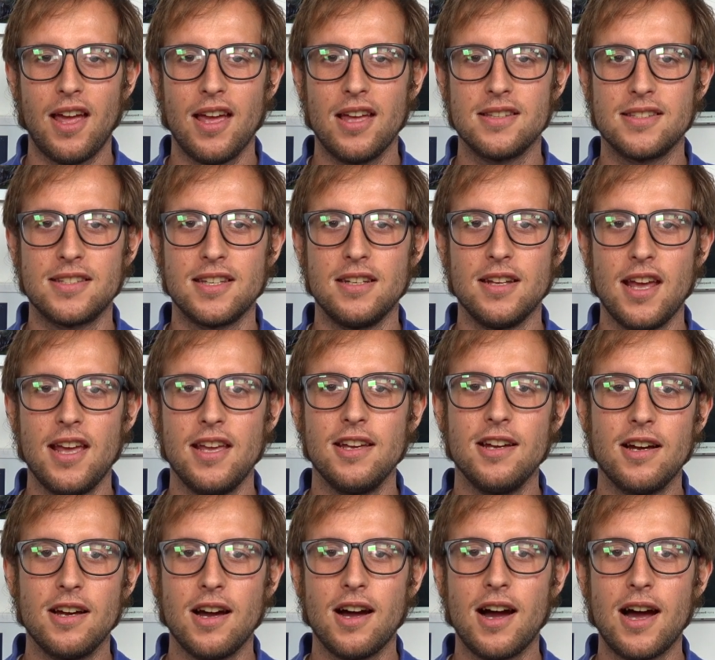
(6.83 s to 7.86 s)
and
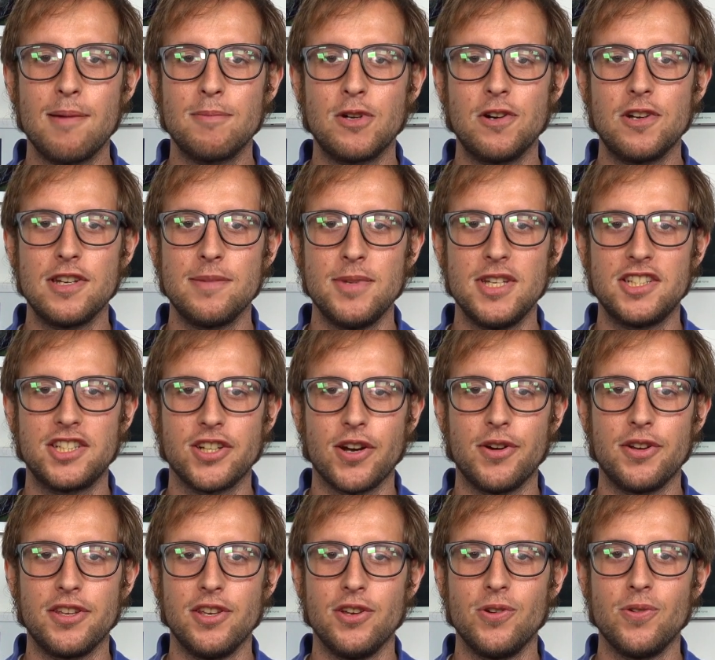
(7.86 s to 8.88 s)
today I'm going to be
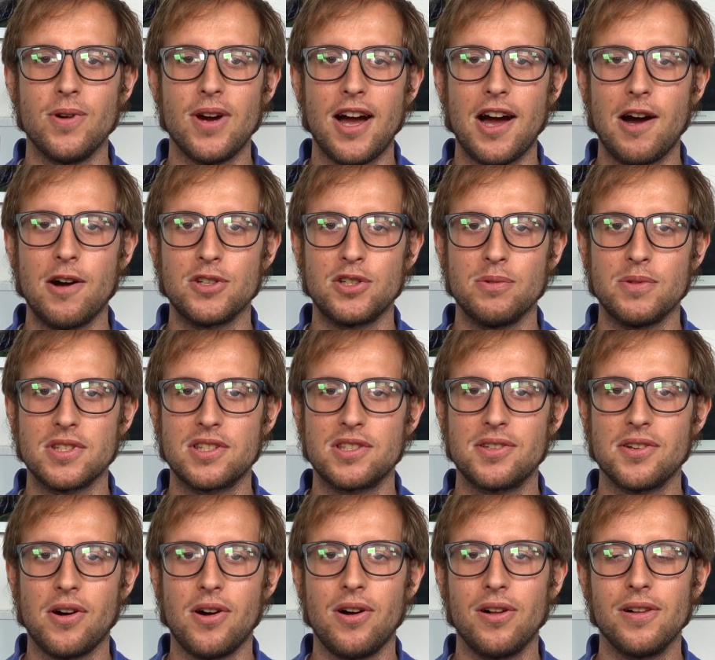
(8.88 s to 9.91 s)
showing you how to
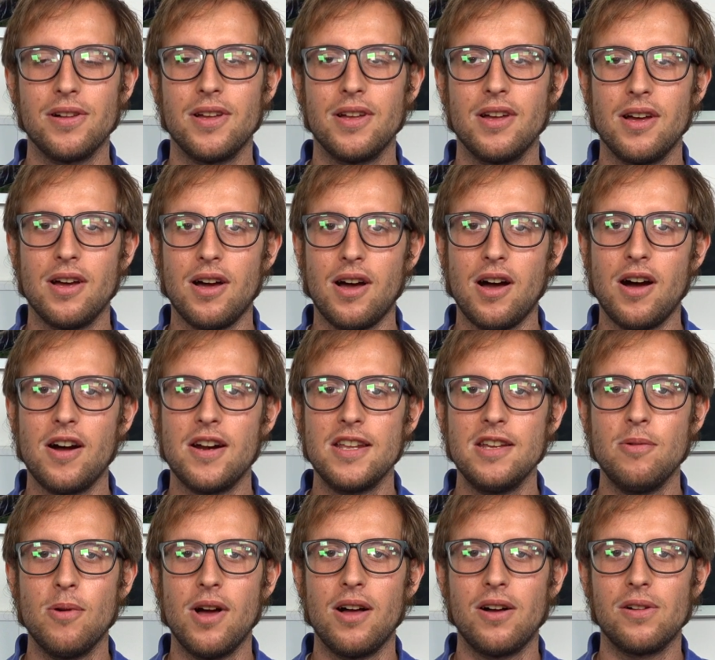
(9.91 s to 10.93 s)
install a
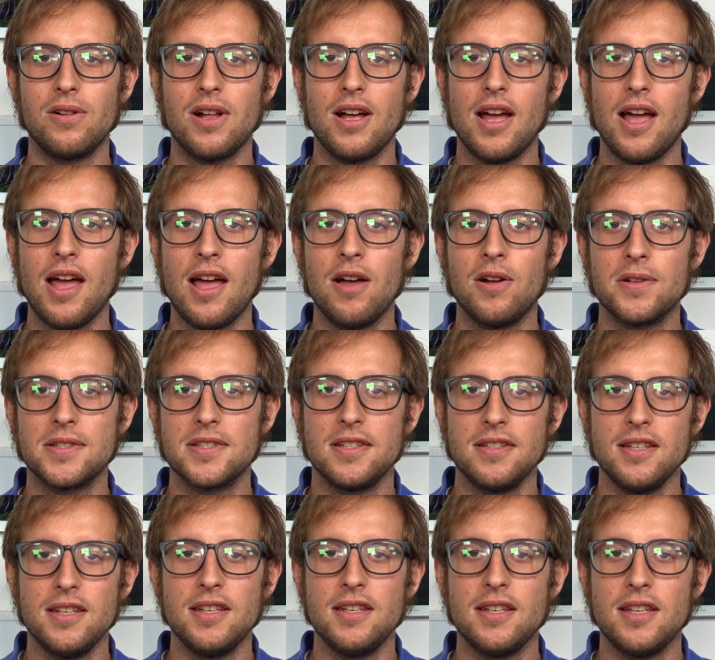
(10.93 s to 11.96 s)
Honeywell
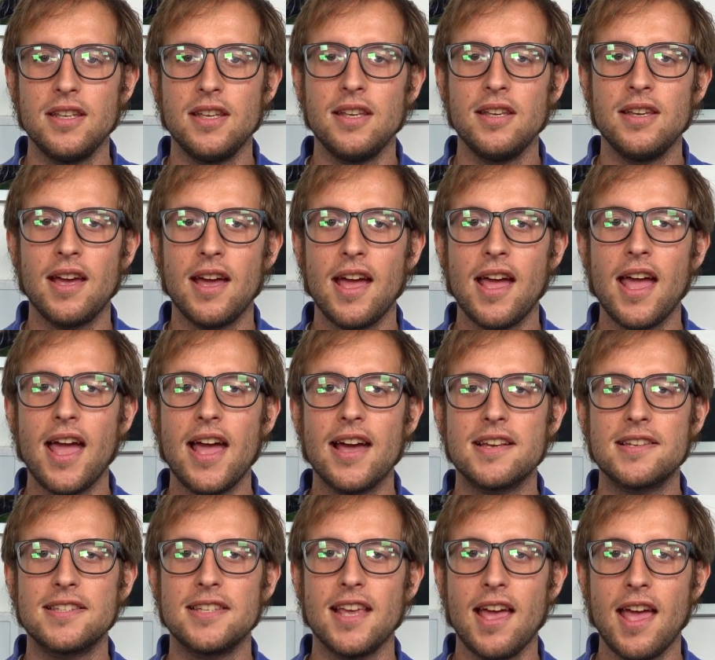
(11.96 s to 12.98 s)
LTE
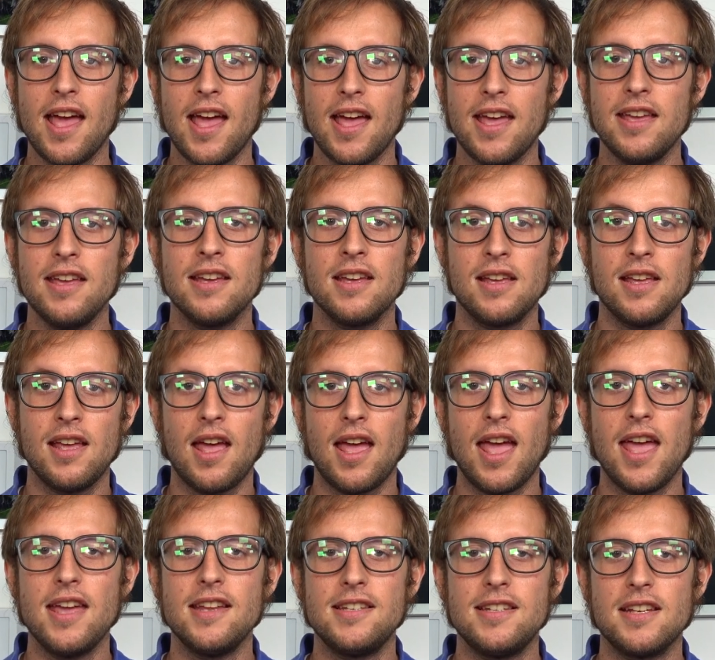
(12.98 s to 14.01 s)
XA
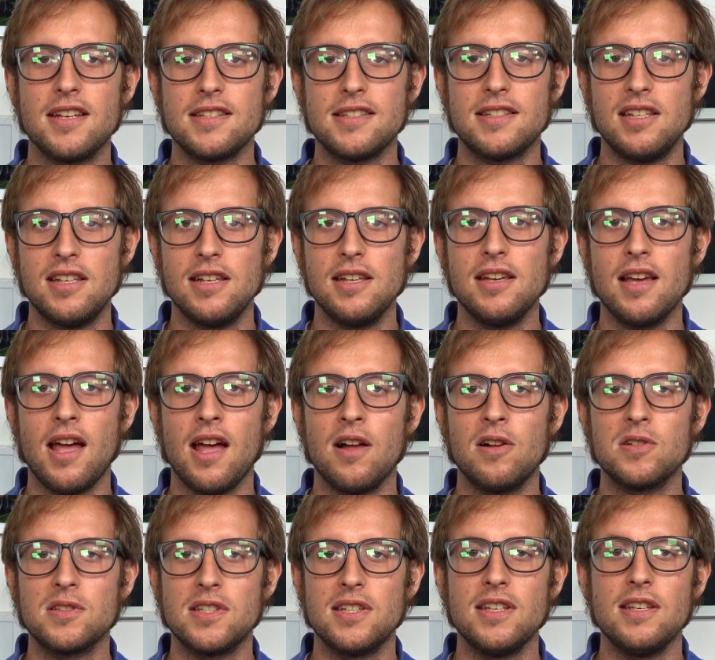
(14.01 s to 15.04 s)
AT&T
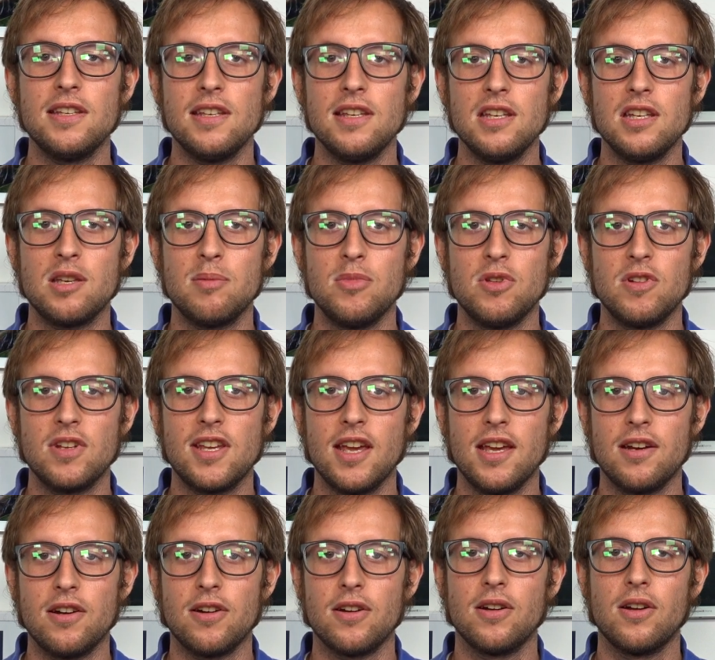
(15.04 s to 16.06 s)
LTE
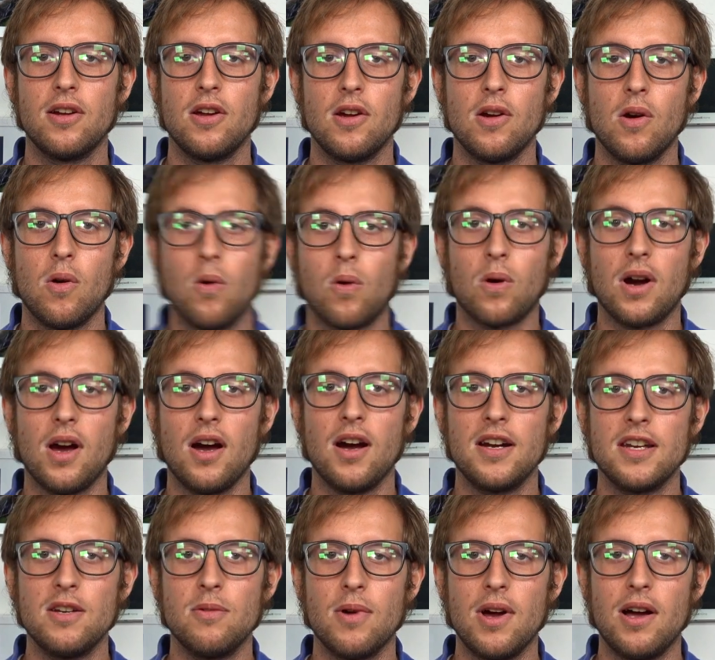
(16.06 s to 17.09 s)
communicator or a
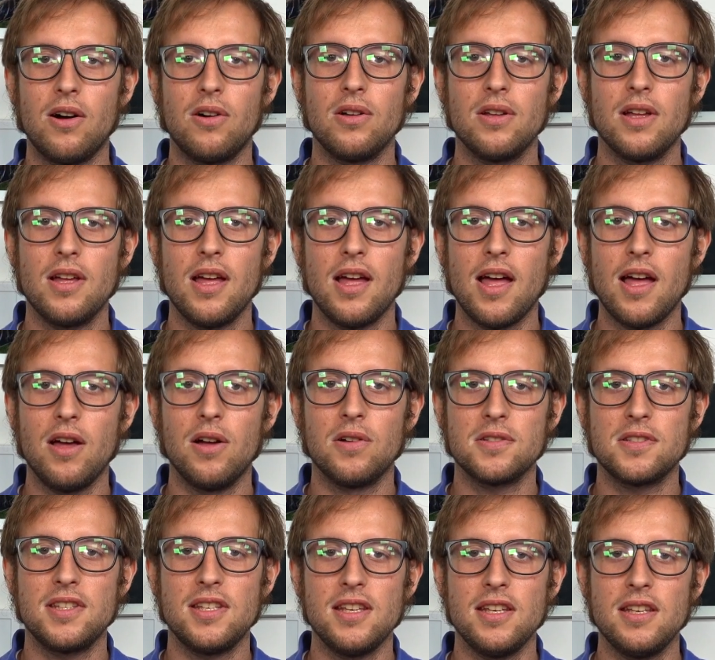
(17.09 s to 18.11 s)
Honeywell
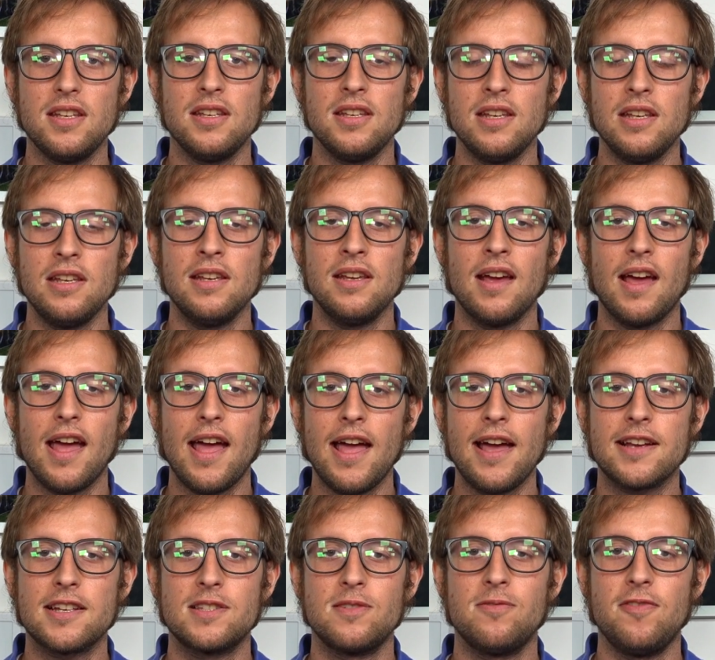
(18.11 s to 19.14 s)
LTE
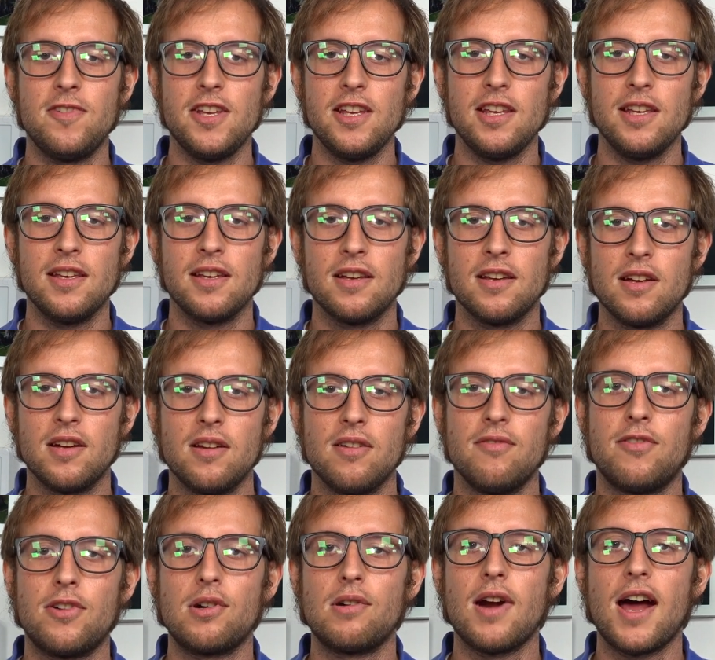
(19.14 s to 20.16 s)
XV
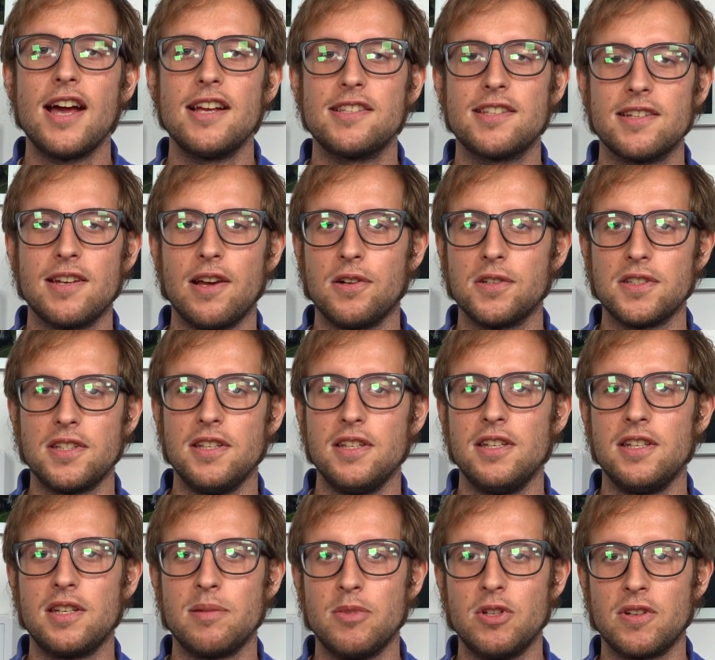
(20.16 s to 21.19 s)
Verizon
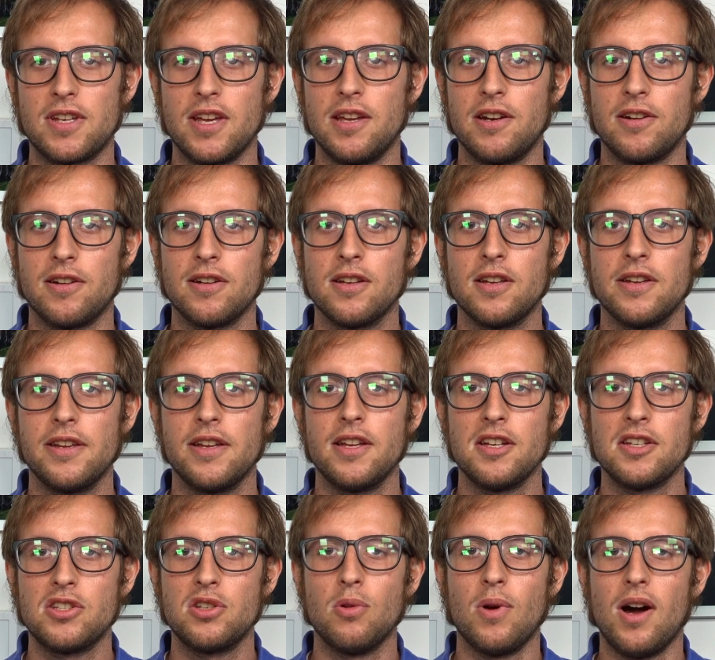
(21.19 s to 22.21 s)
LTE communicator
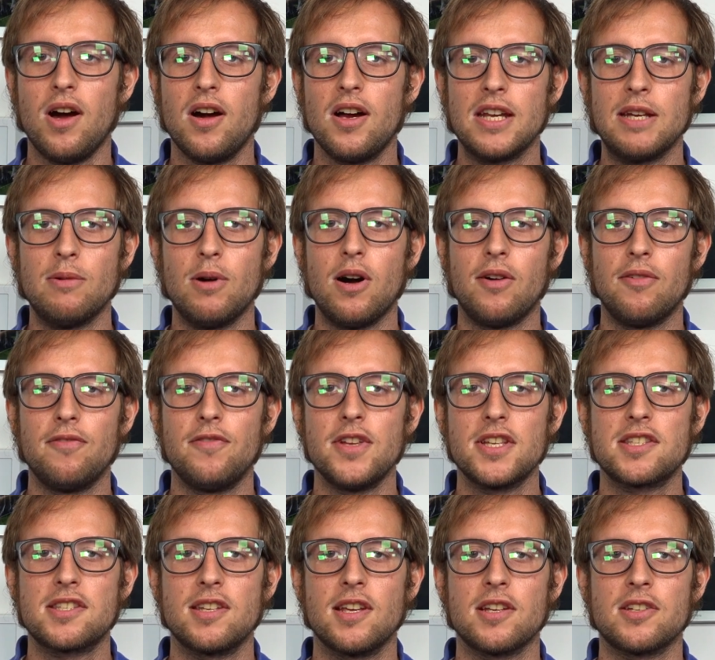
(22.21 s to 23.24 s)
to a Honeywell
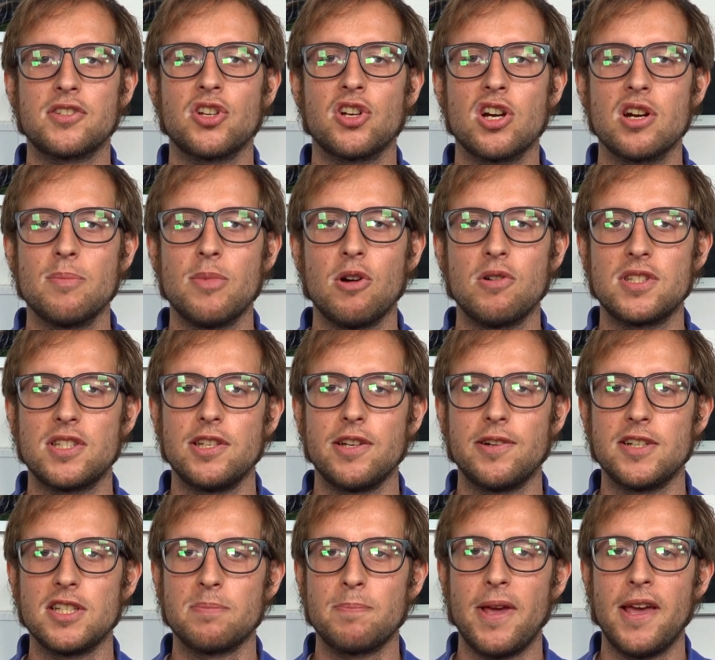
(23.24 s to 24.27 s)
Vista Turbo
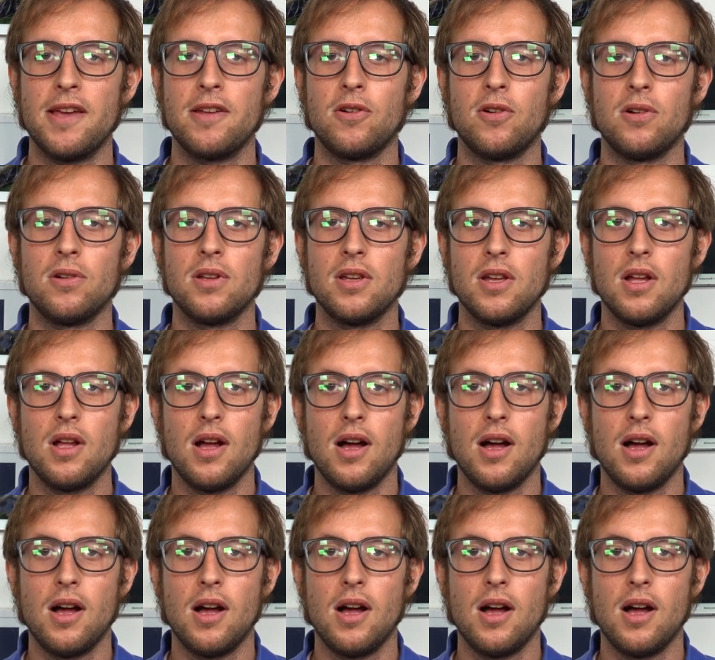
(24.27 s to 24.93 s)
Series panel,